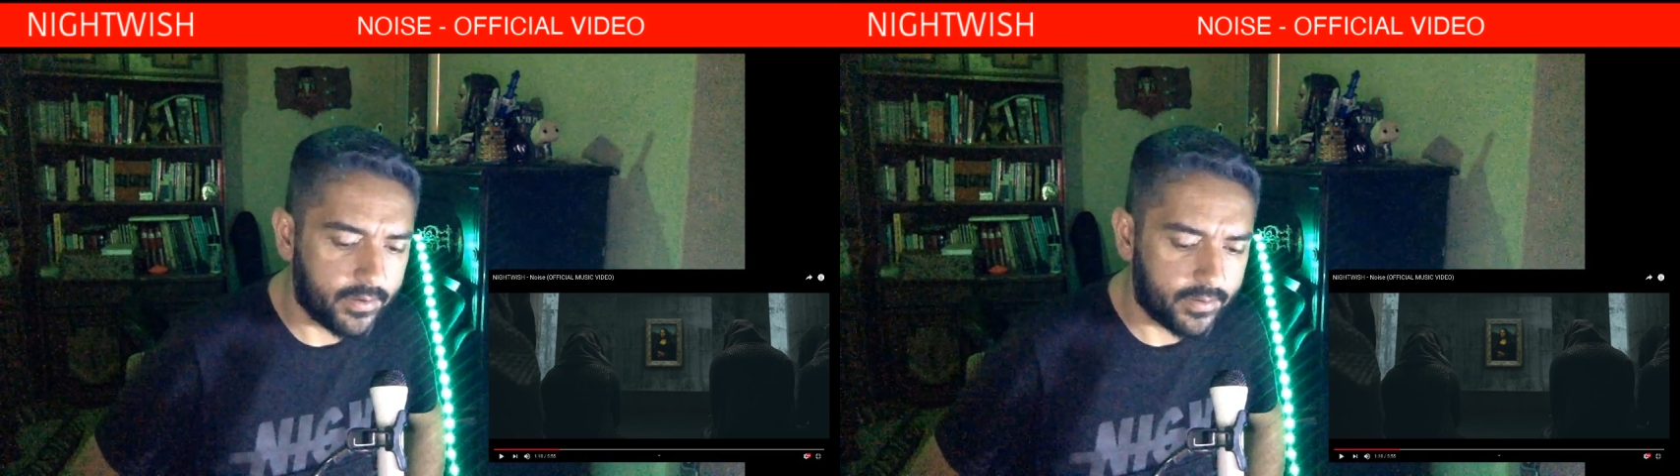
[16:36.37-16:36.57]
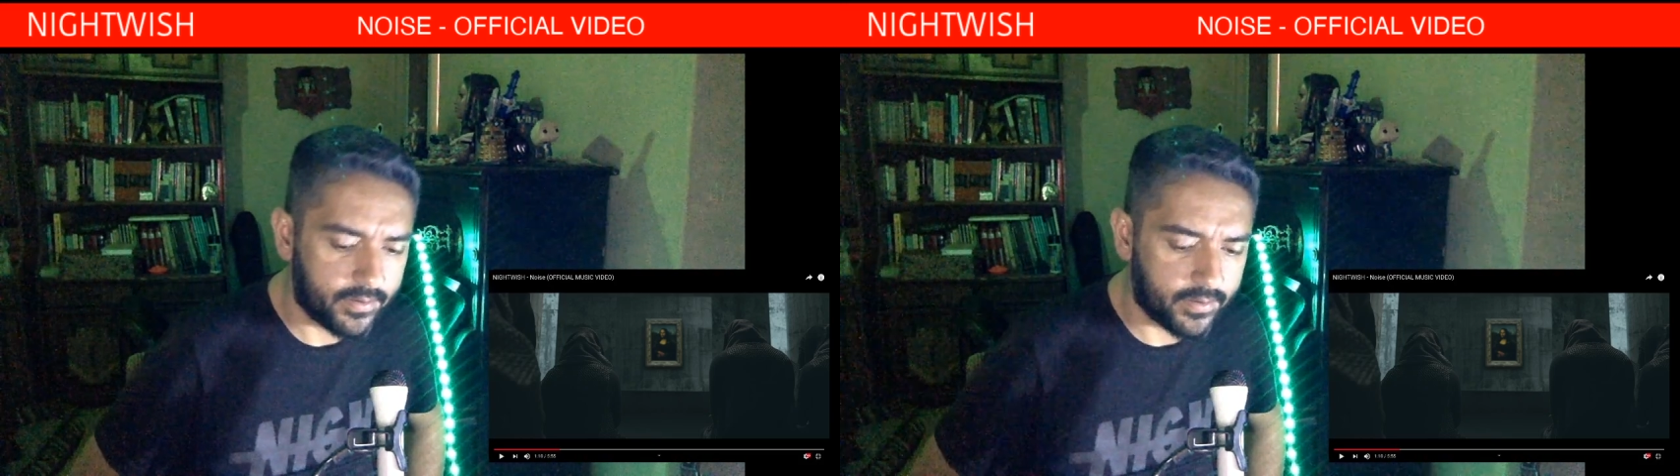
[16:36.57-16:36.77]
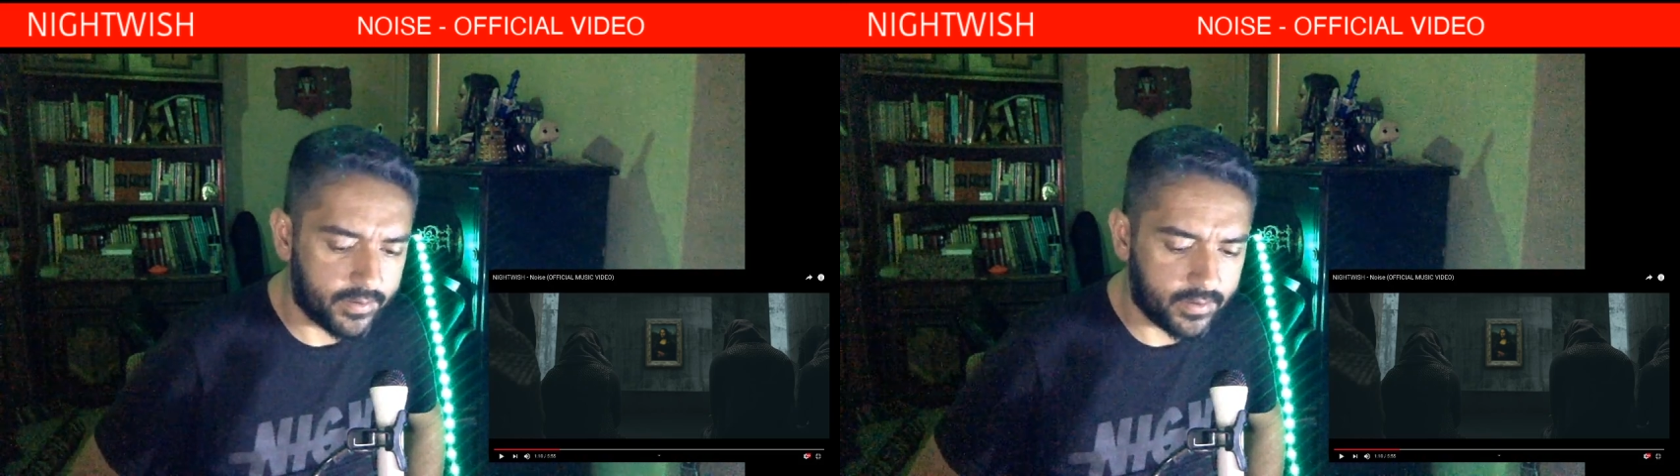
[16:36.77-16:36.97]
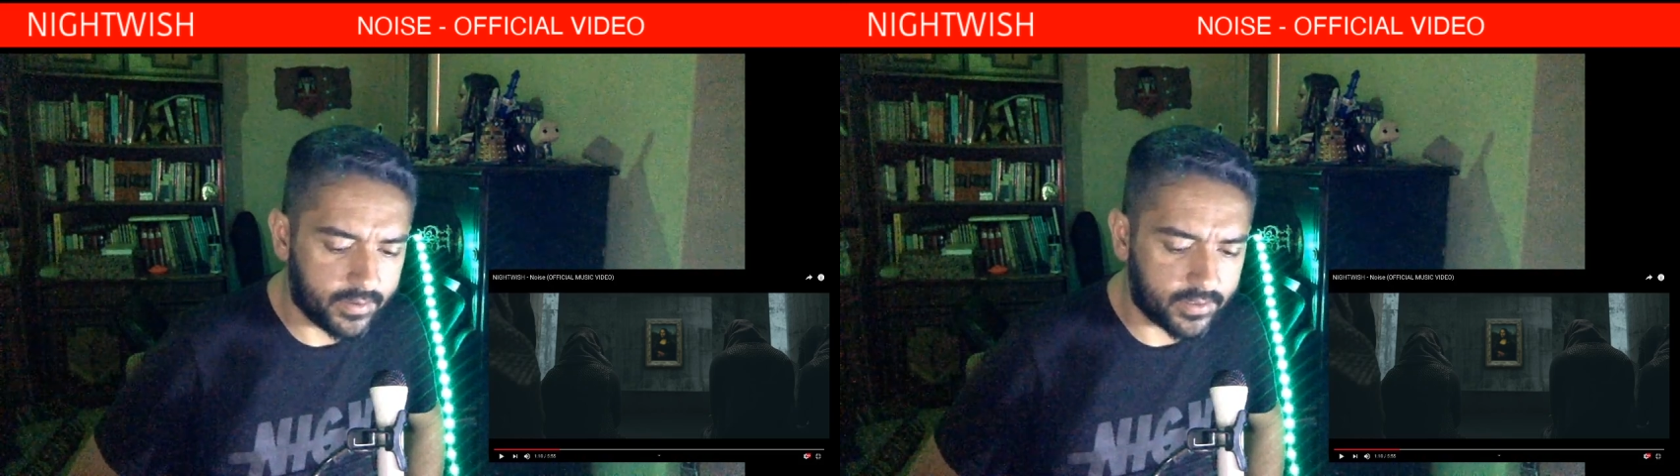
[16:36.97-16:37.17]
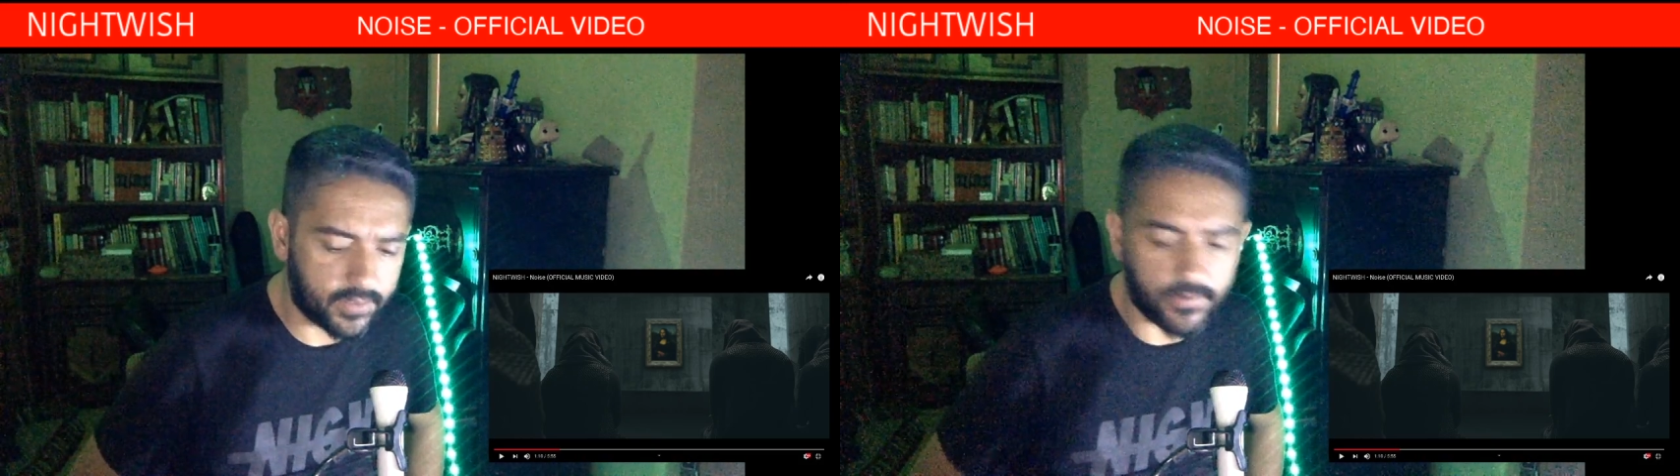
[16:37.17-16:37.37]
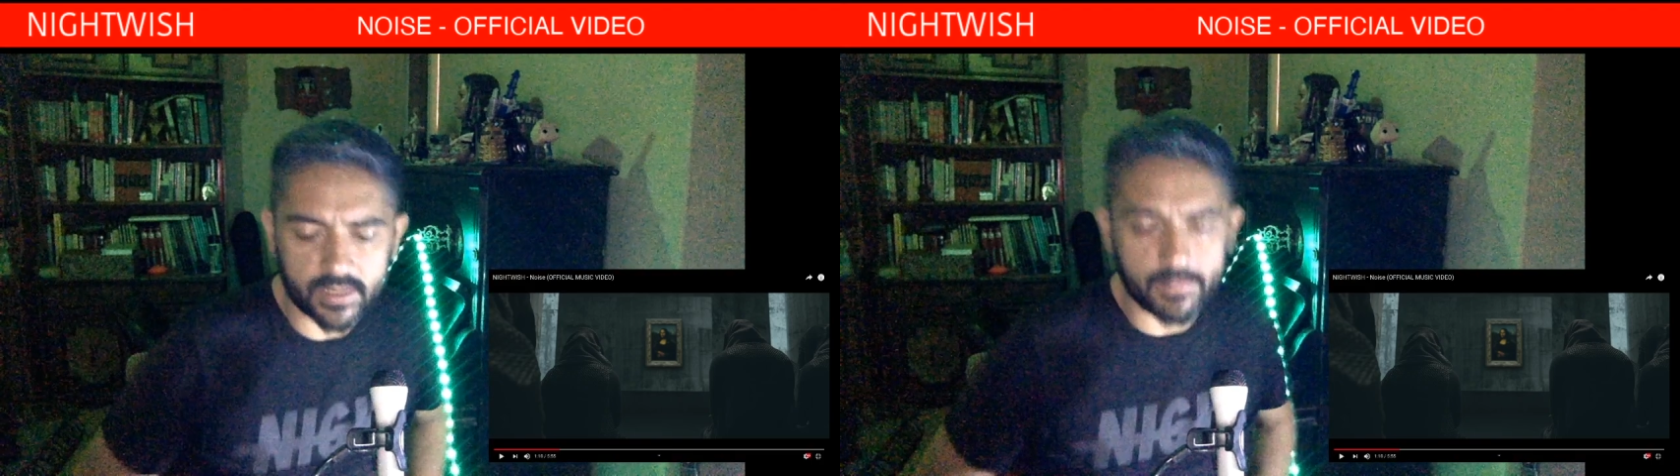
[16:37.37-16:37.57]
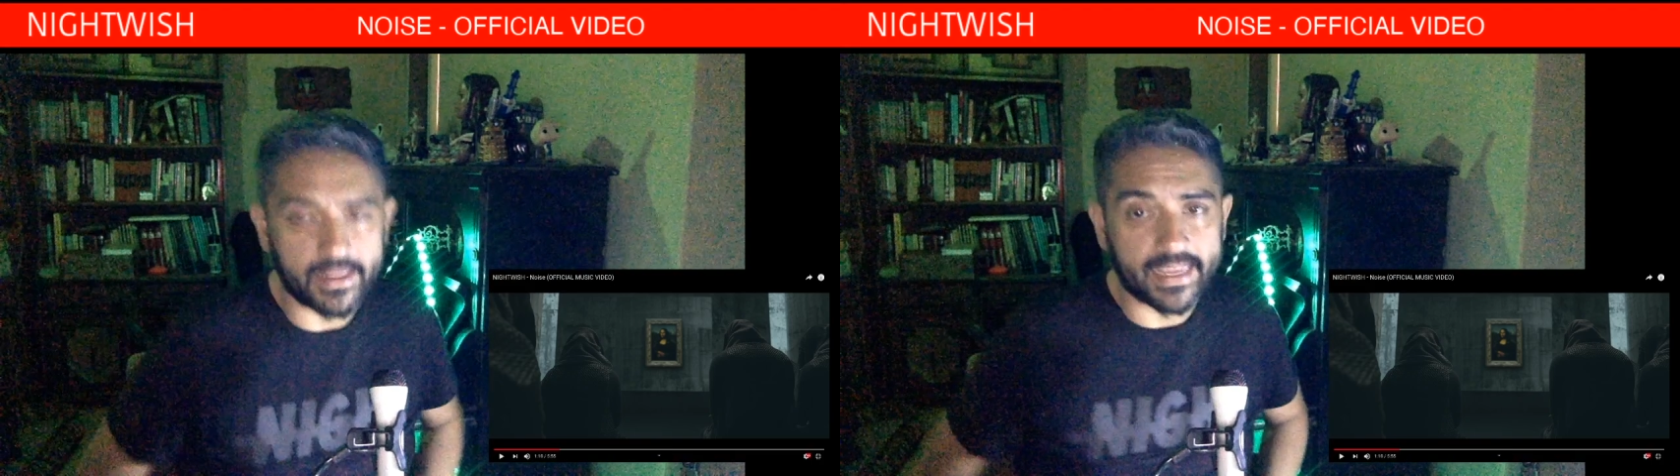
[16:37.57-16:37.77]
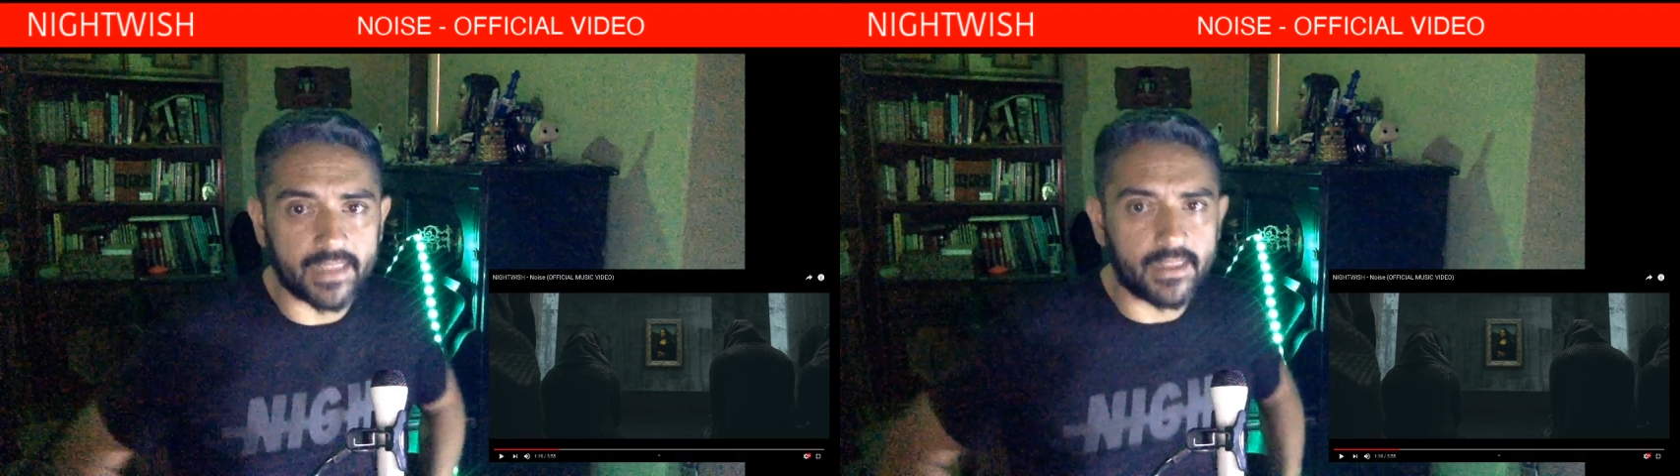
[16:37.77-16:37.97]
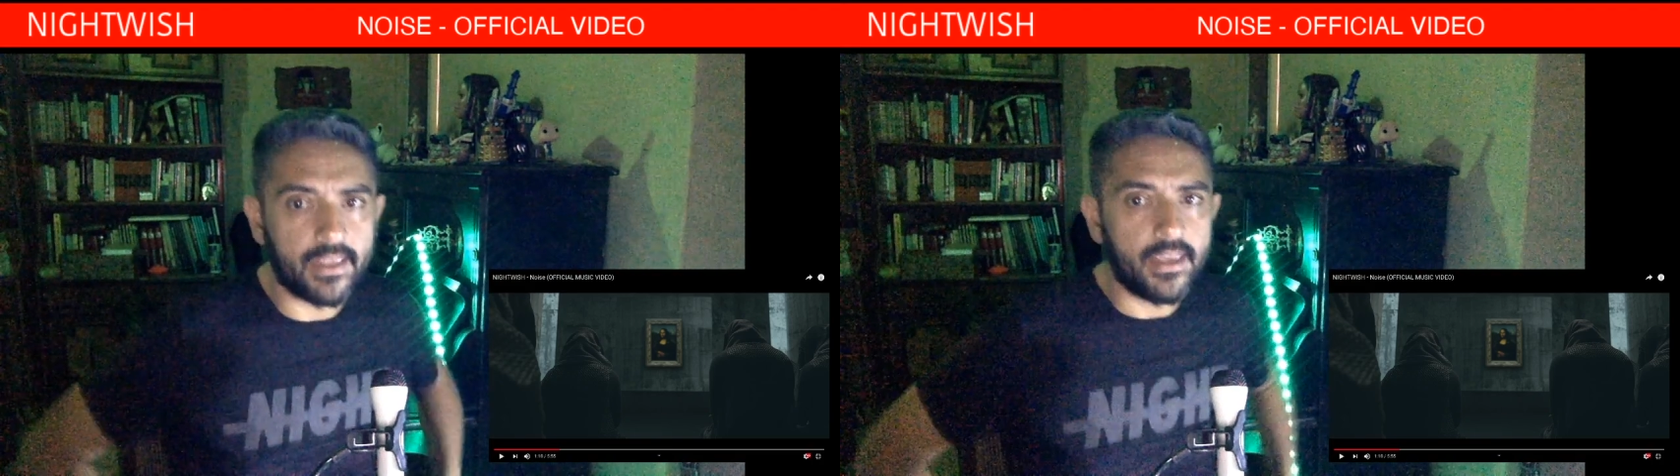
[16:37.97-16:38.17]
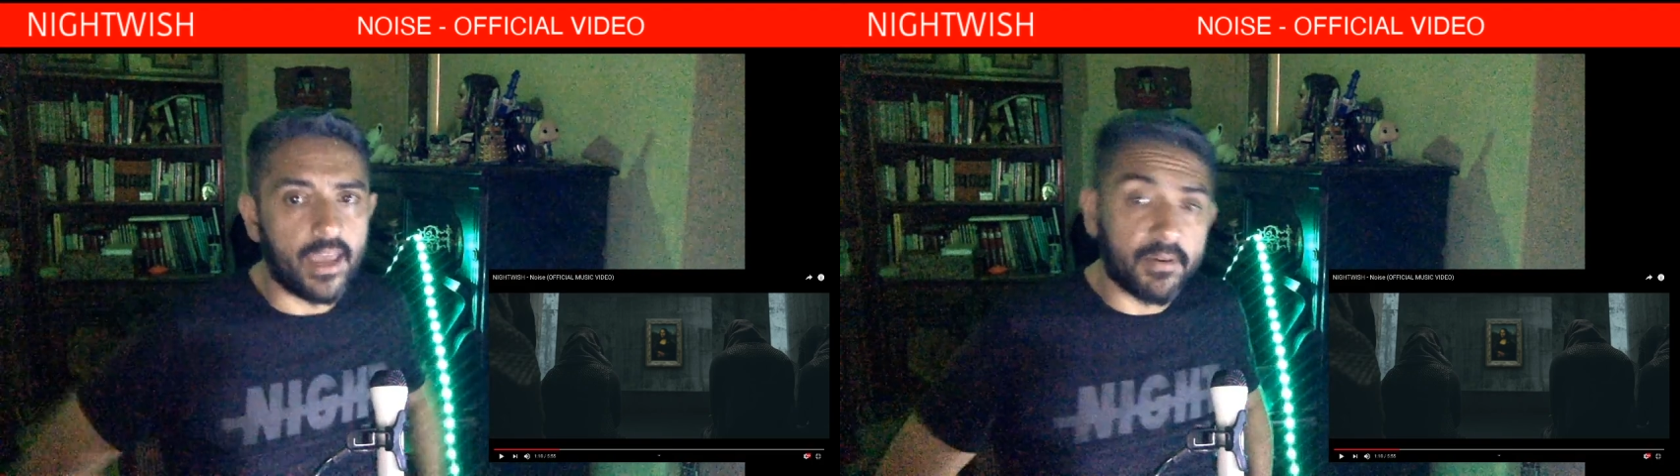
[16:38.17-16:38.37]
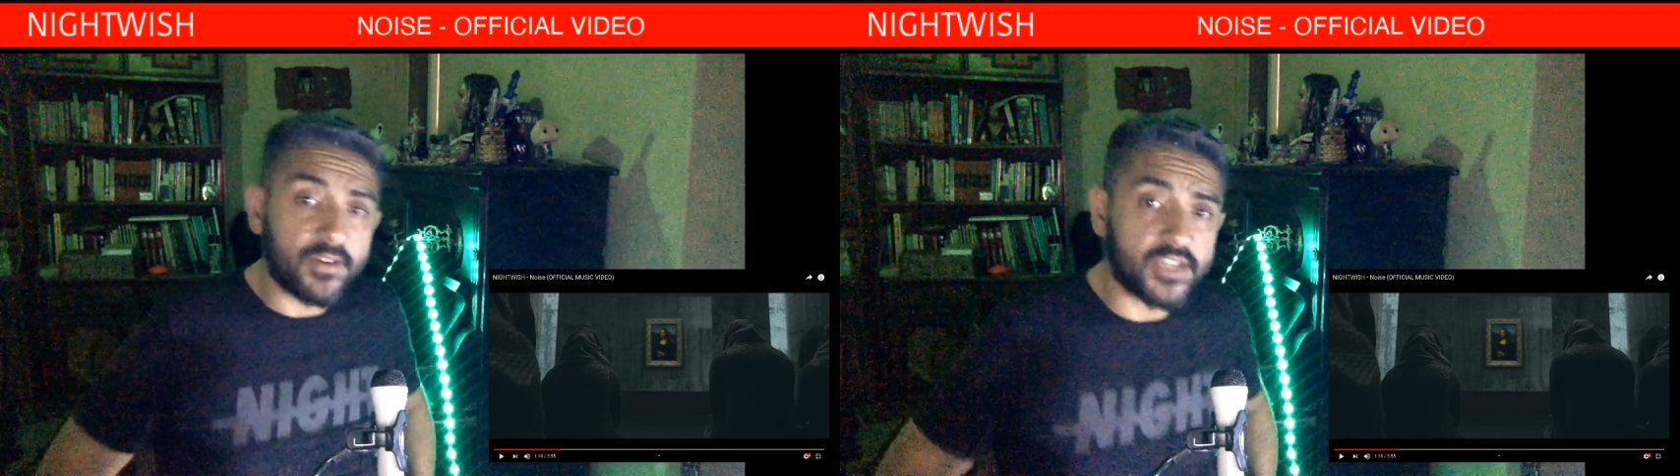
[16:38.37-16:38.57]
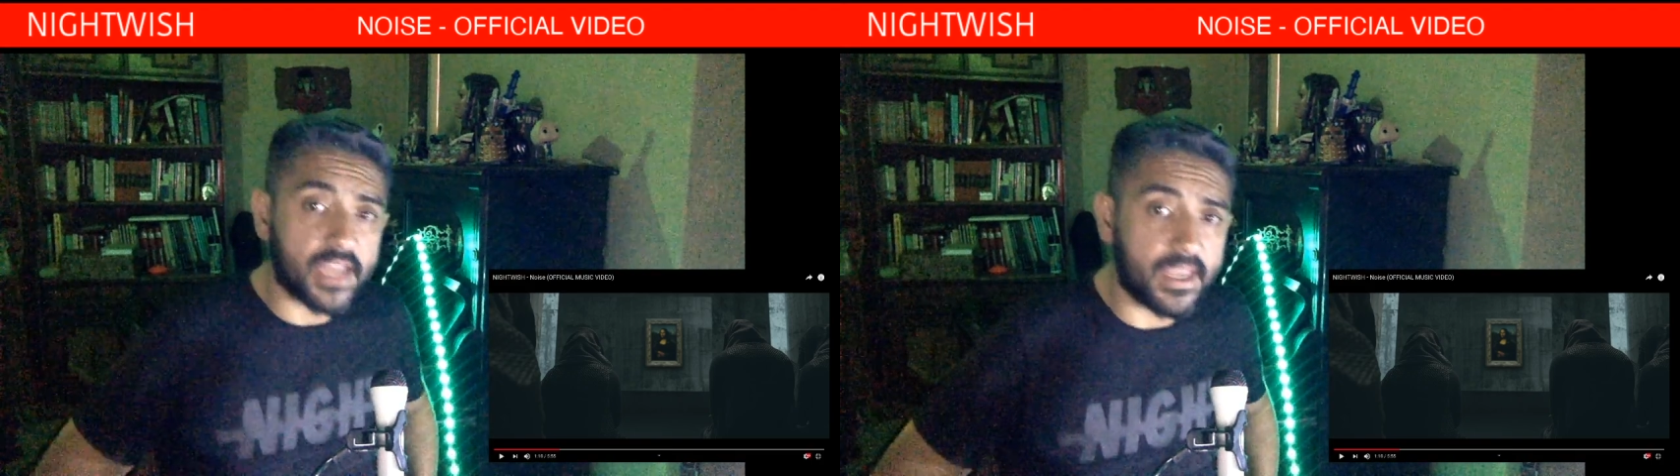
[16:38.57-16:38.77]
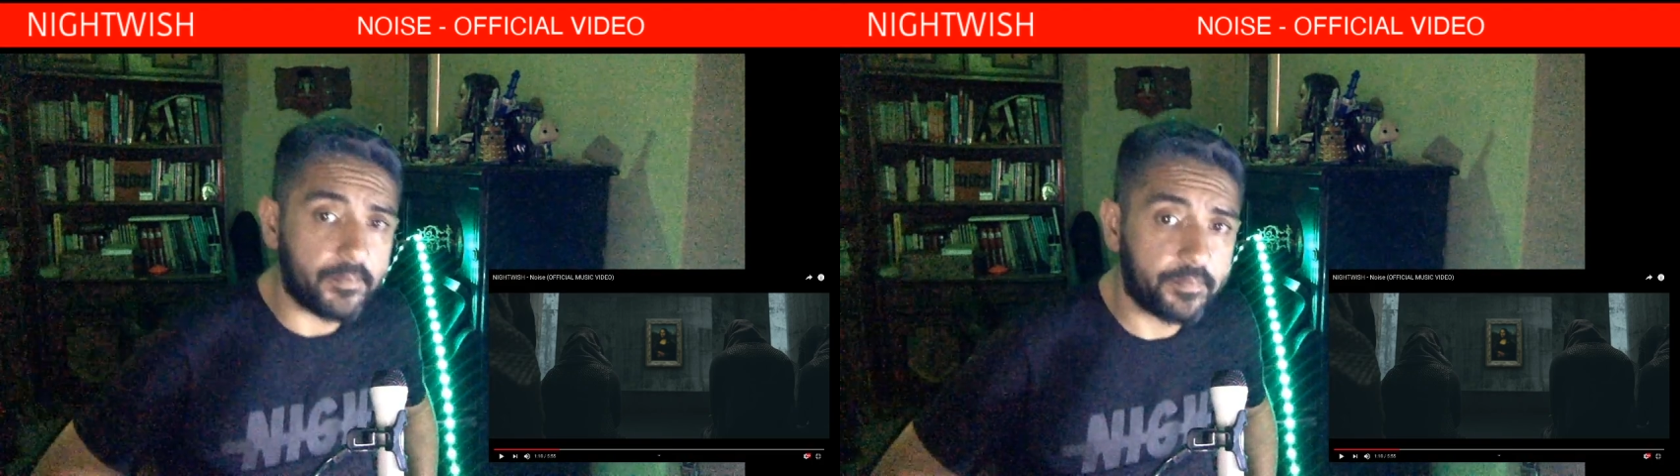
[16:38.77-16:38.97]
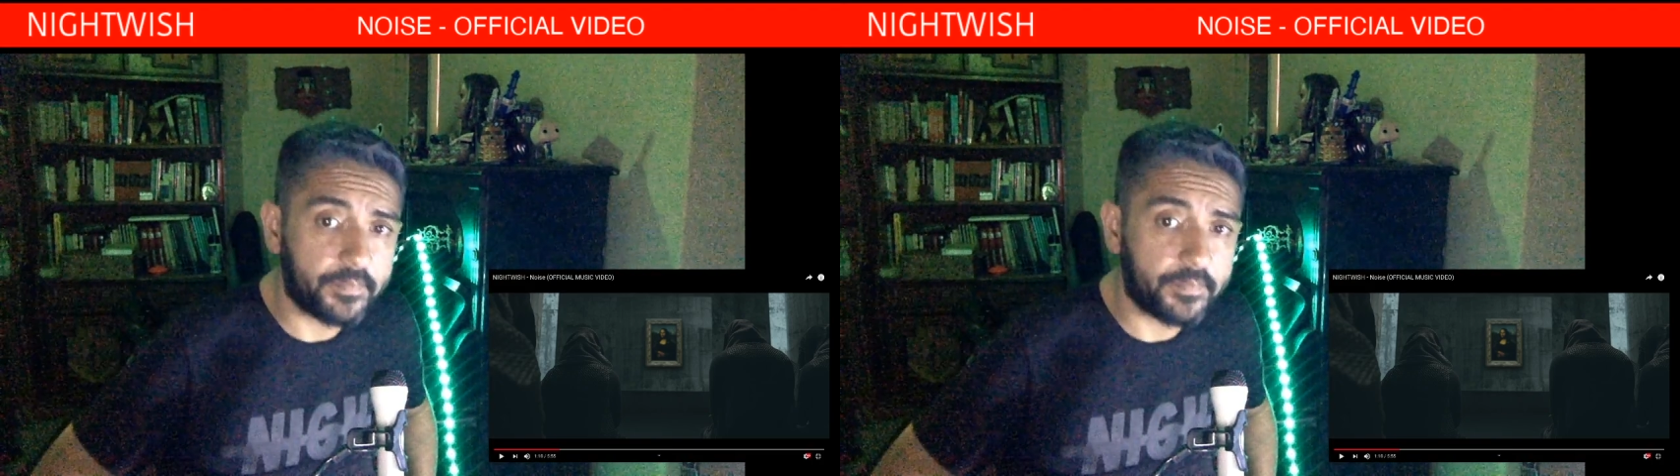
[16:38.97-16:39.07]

Uh, so, for example, again, I'm very shy.